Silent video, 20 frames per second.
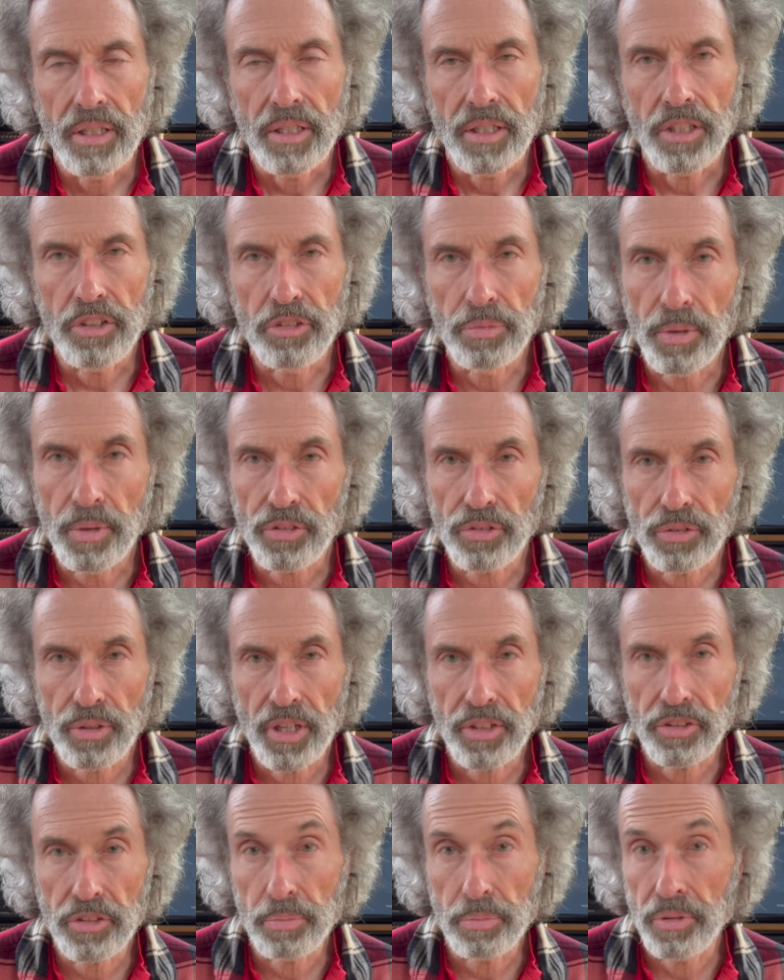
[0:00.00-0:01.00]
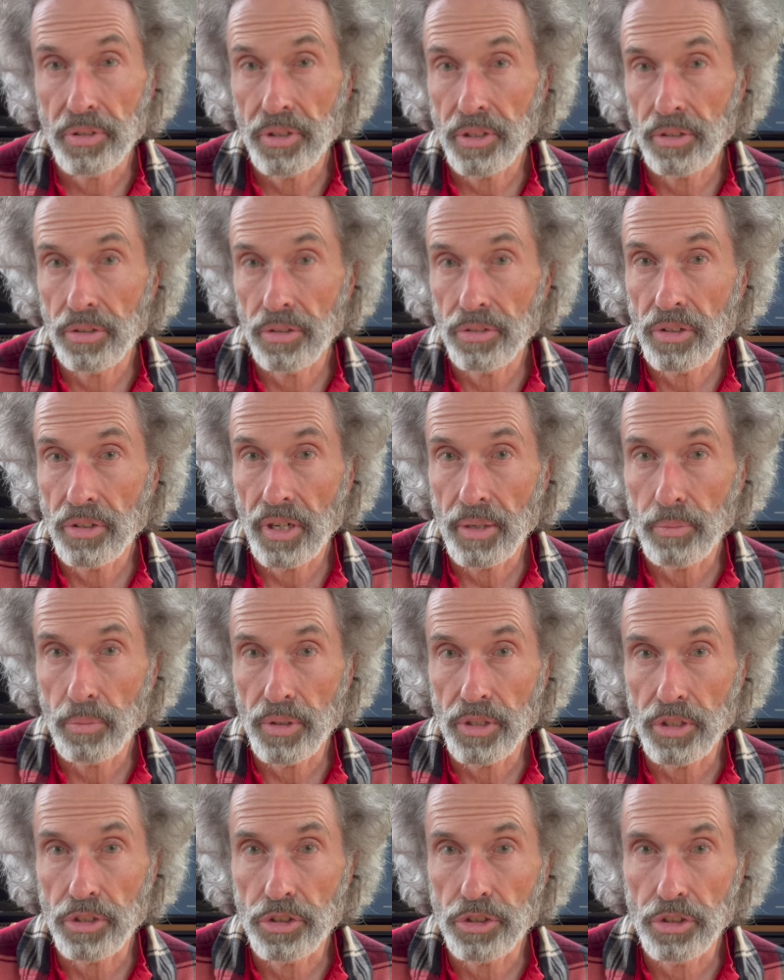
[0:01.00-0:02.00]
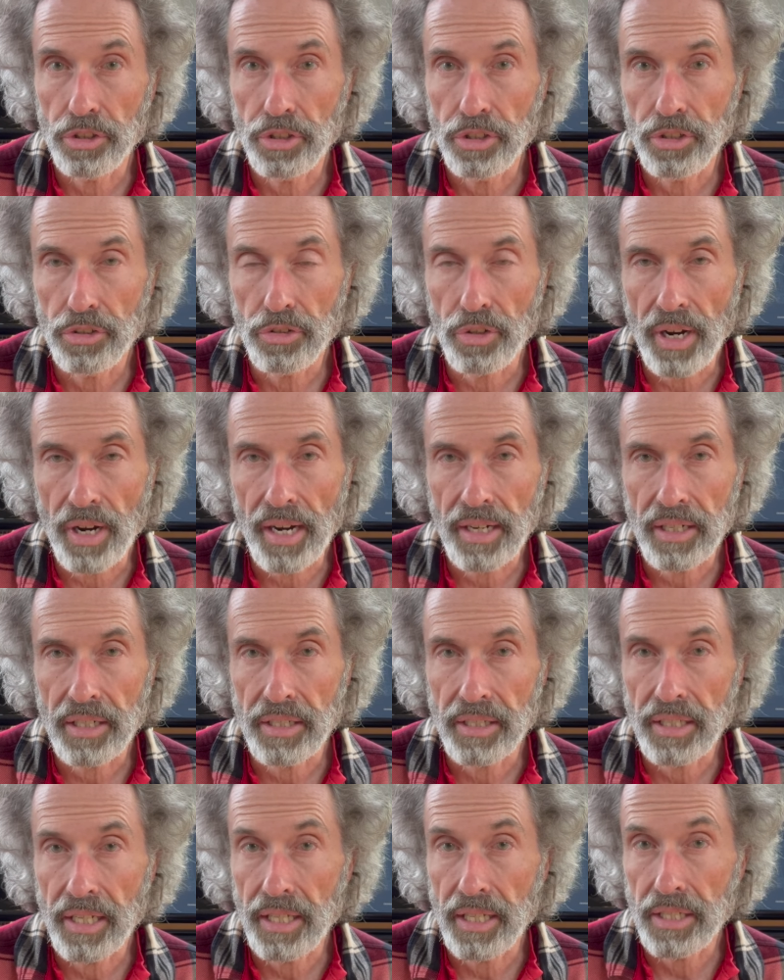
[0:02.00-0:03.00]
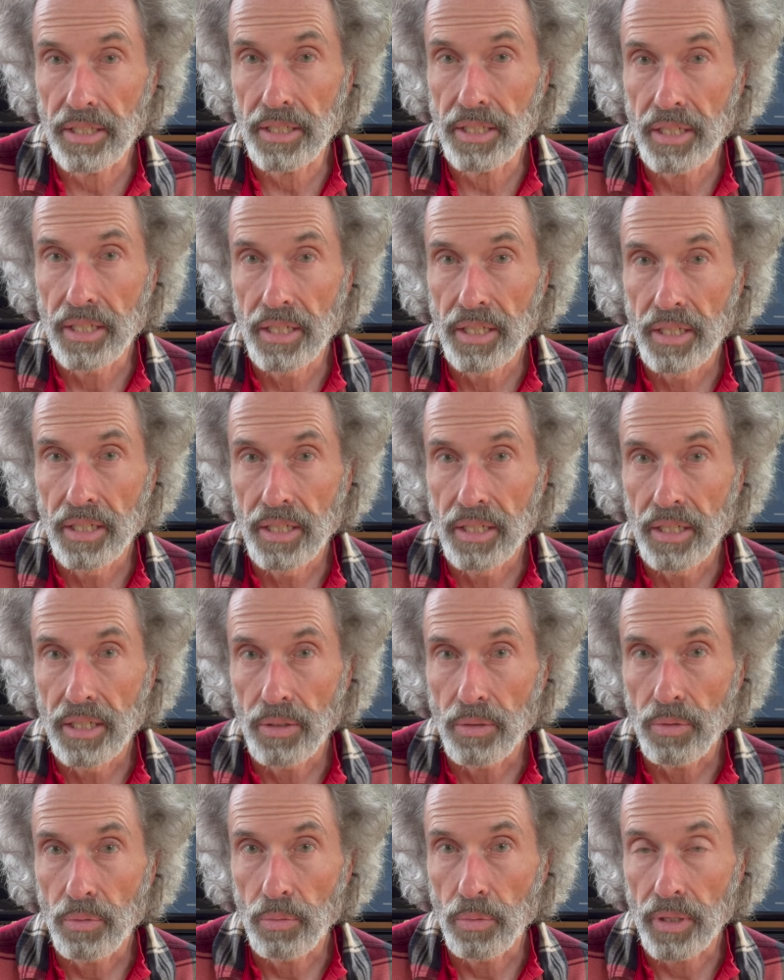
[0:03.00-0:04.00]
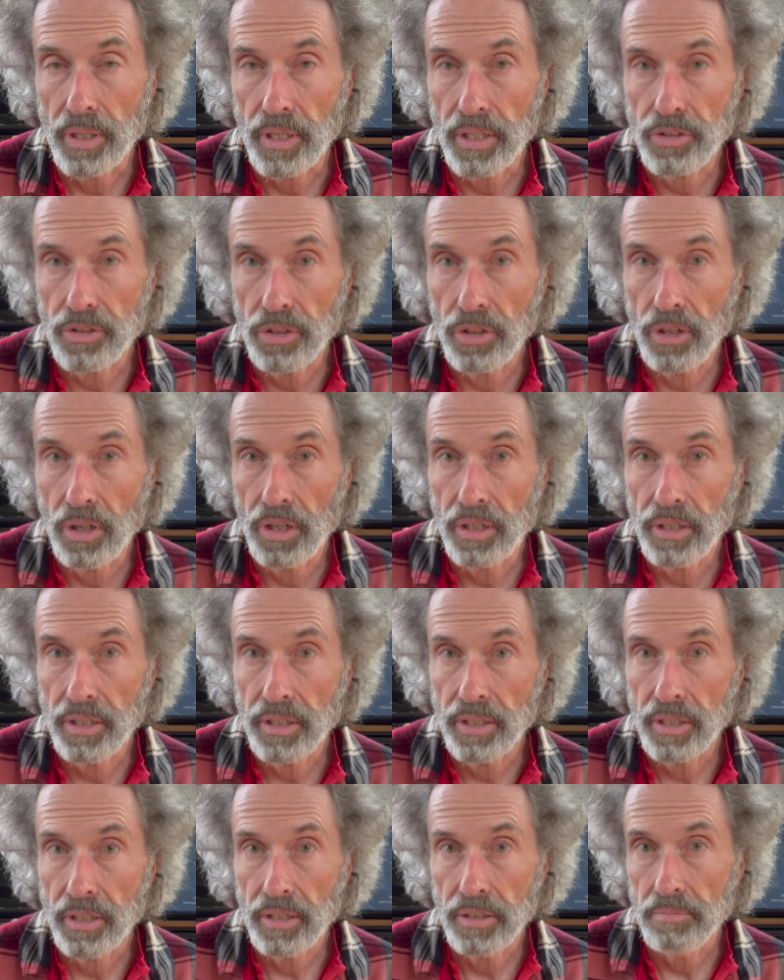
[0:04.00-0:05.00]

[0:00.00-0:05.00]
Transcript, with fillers: Each muscle has a particular time when it should contract. Again, when I talk,